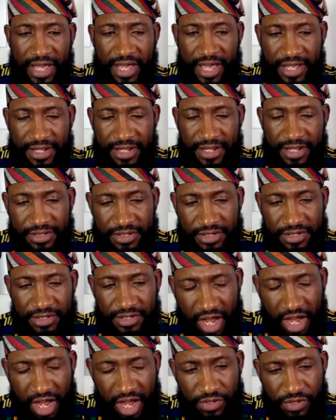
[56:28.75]
And
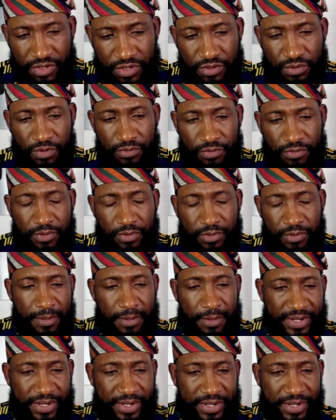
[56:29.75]
I want to
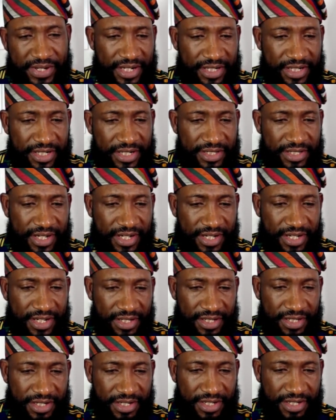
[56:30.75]
personally
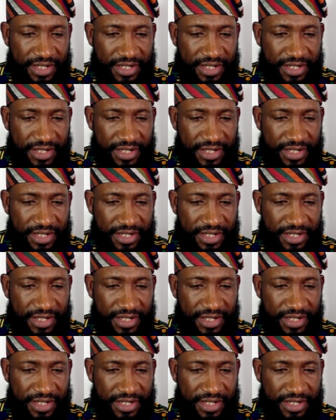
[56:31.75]
thank